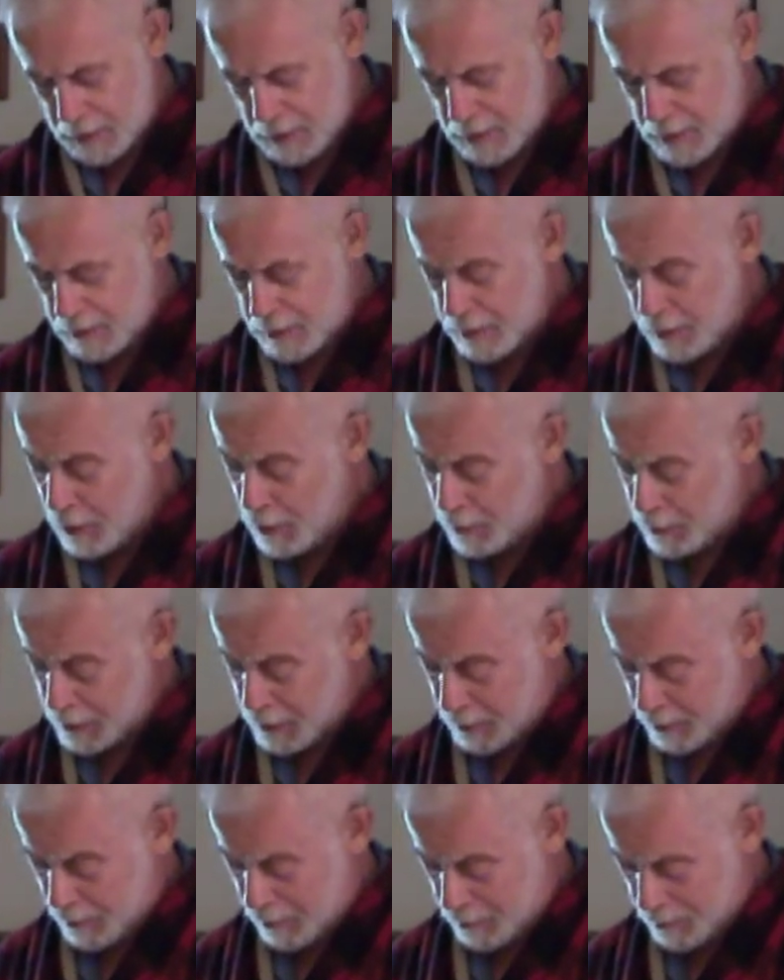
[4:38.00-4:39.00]
"No,
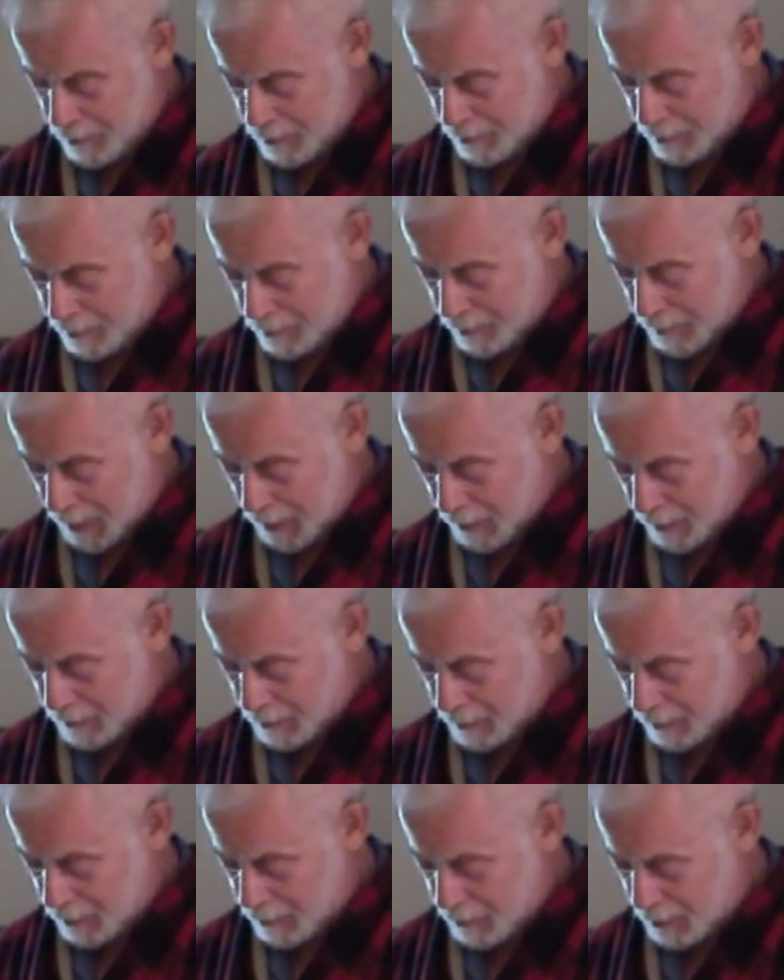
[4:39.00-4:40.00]
dear," Patty
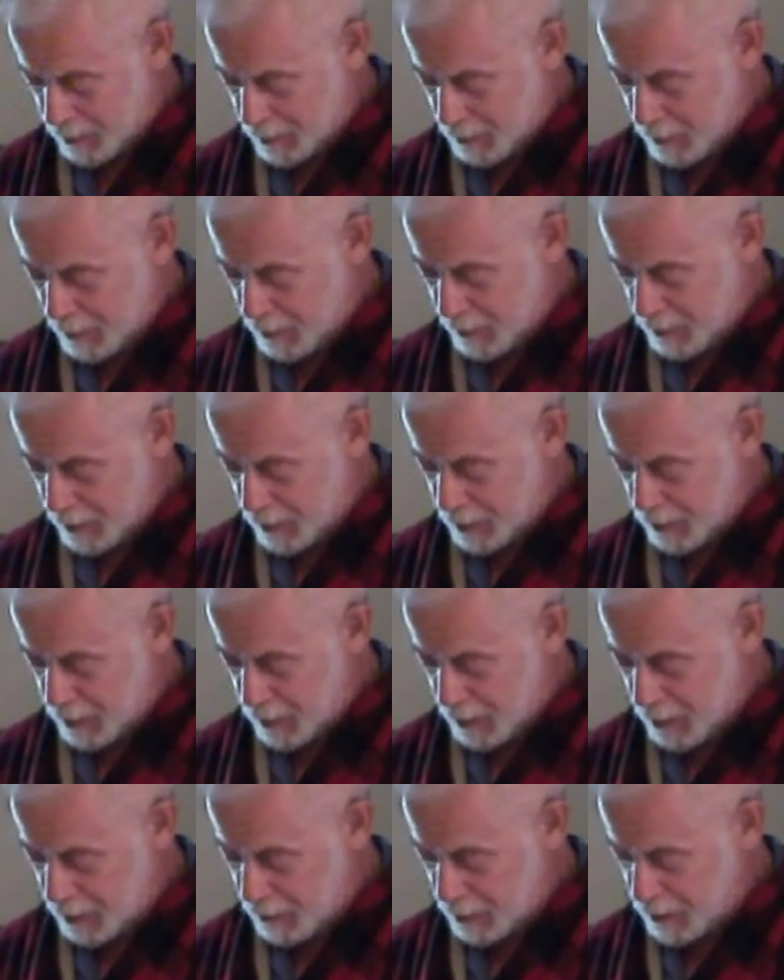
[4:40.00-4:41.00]
said in return.
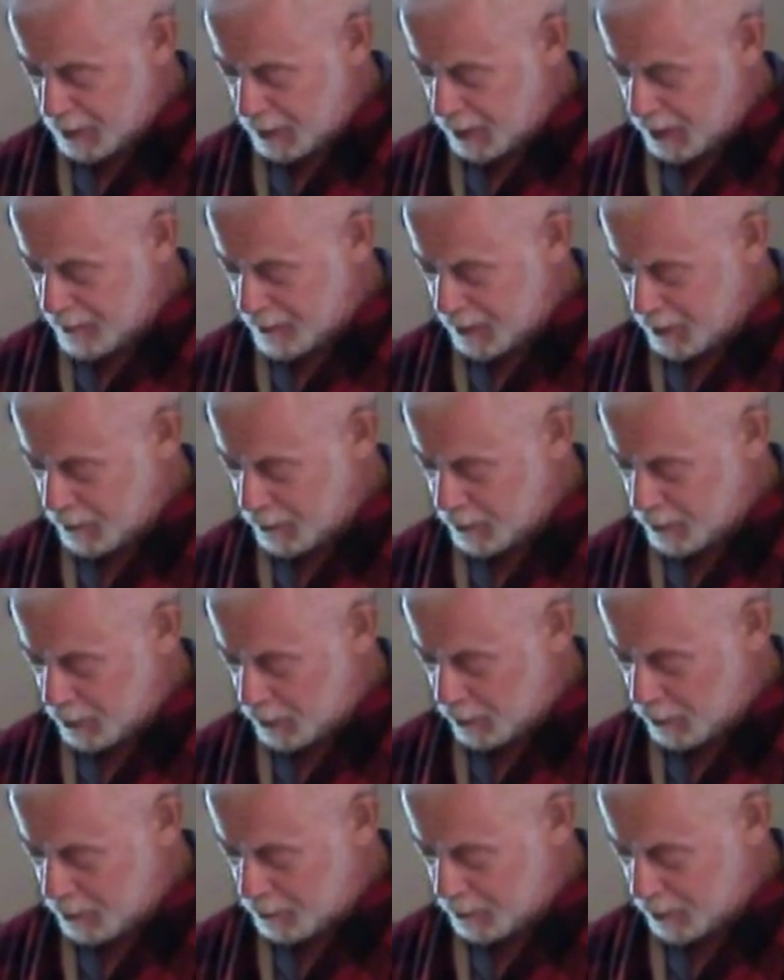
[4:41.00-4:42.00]
"She was 11 years
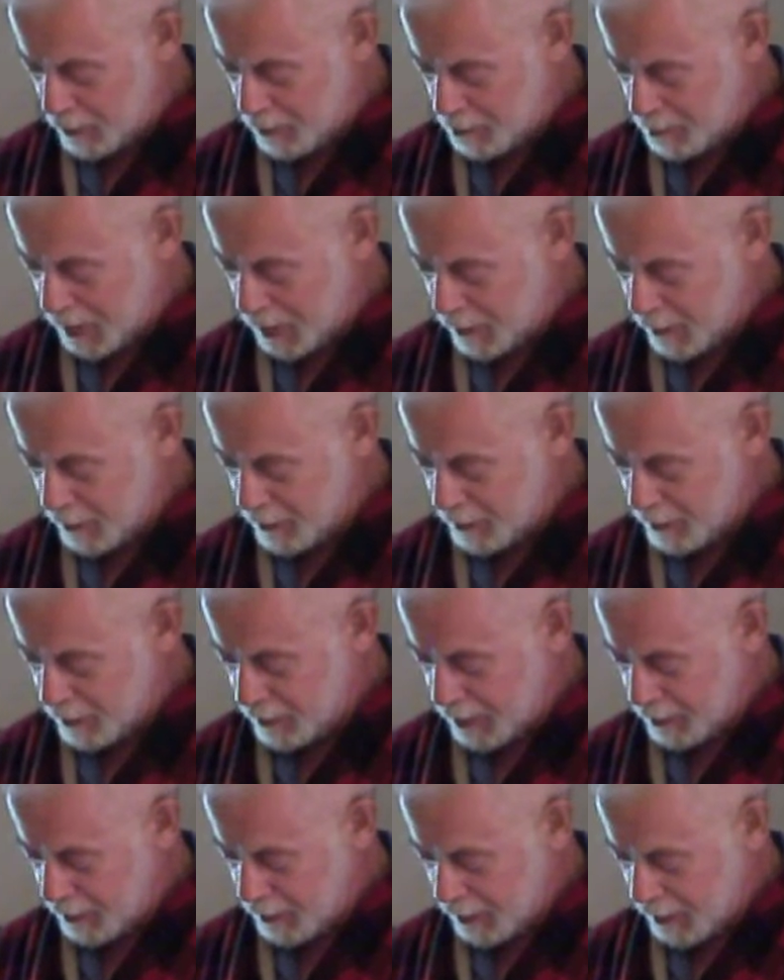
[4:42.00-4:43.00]
old when her parents
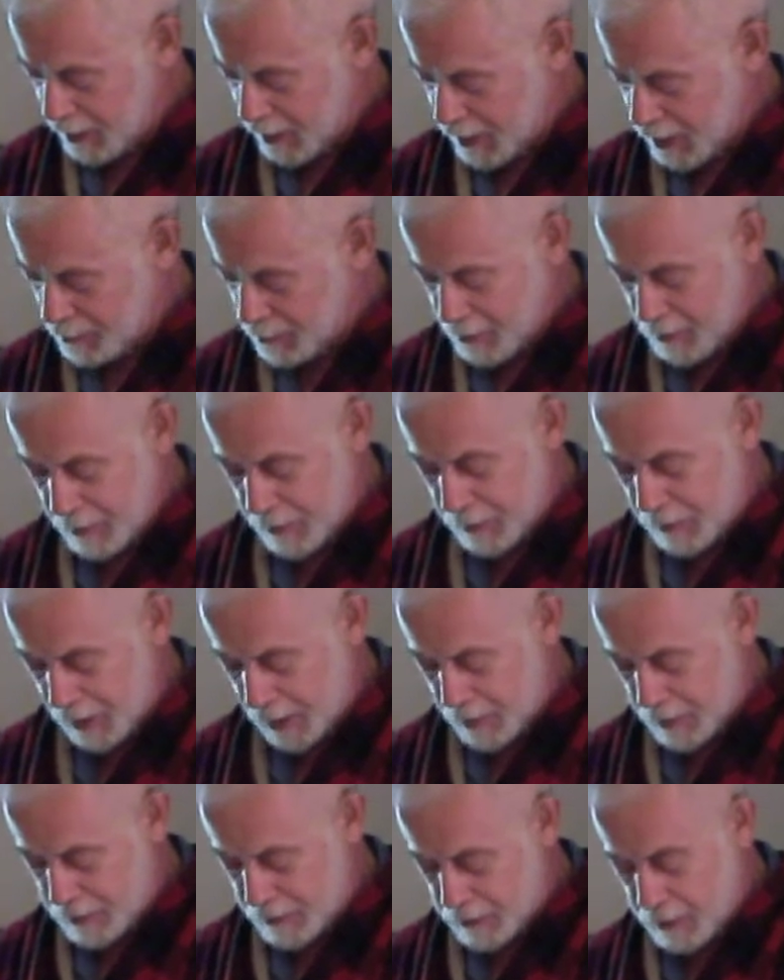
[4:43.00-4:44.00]
came to the
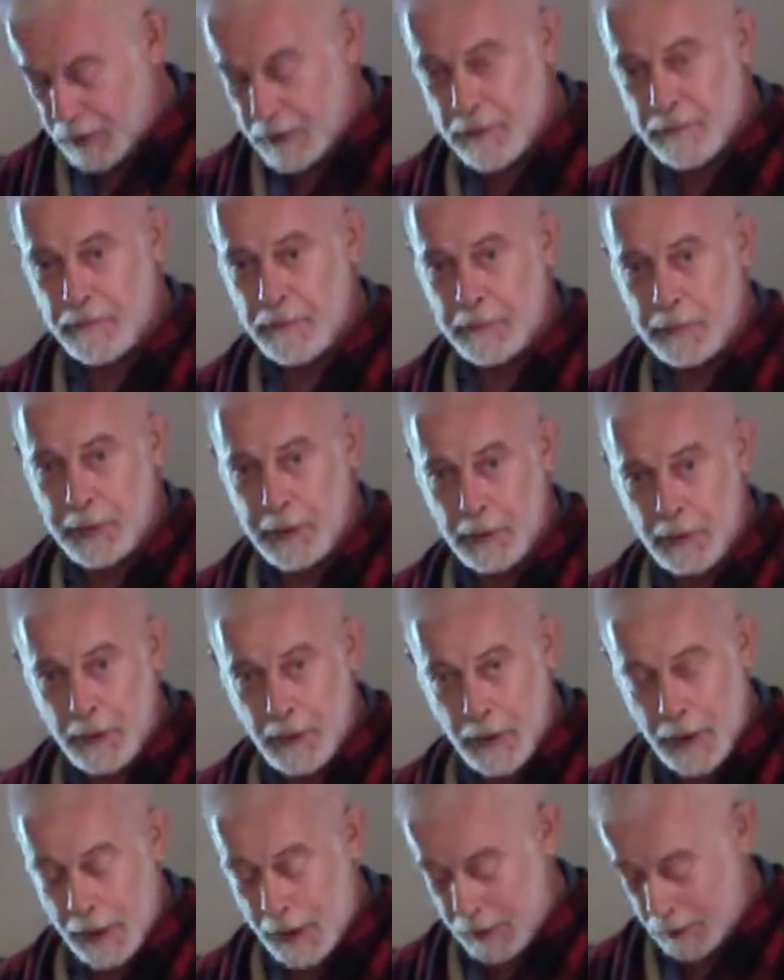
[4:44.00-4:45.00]
United States from
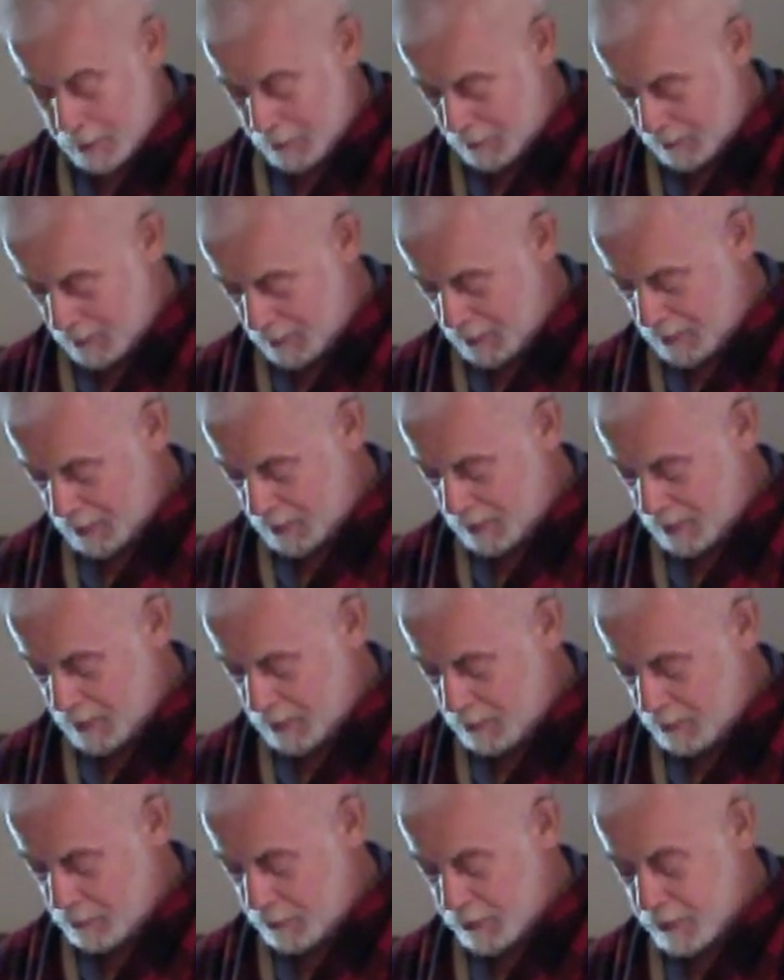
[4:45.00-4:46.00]
Ukraine,
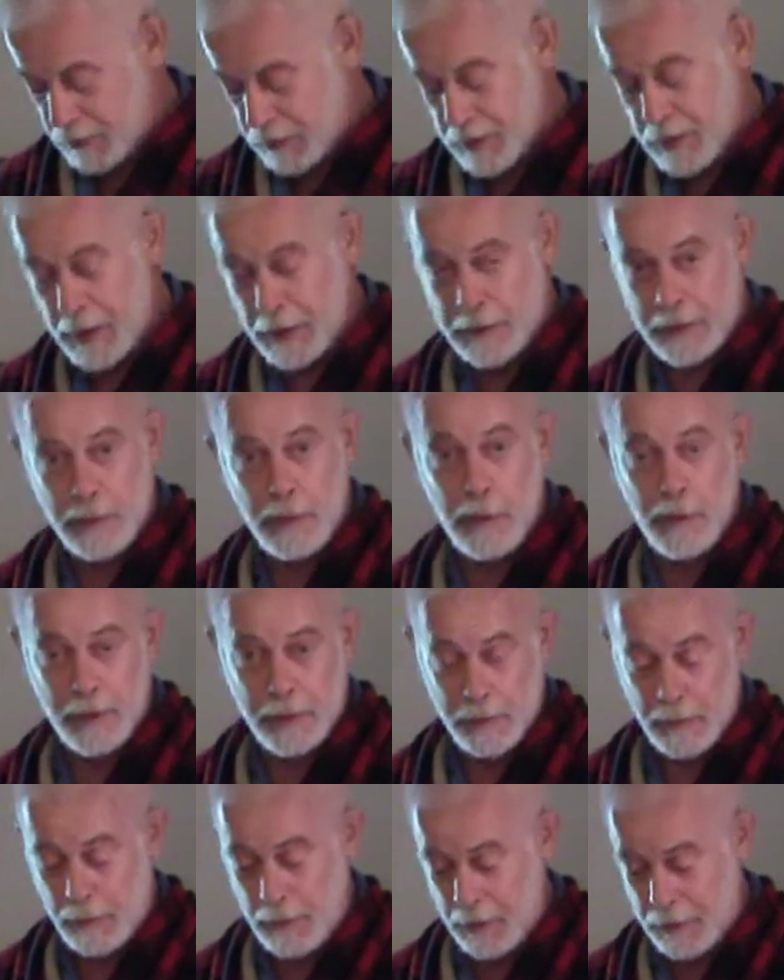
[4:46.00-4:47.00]
which is next door
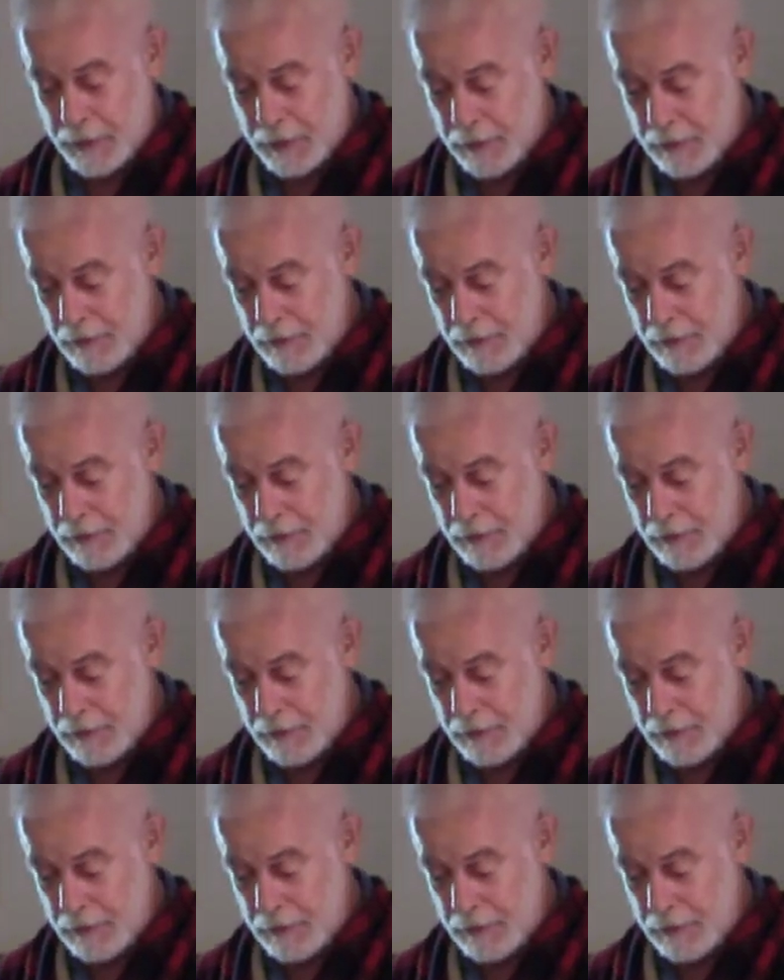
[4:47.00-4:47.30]
to Russia."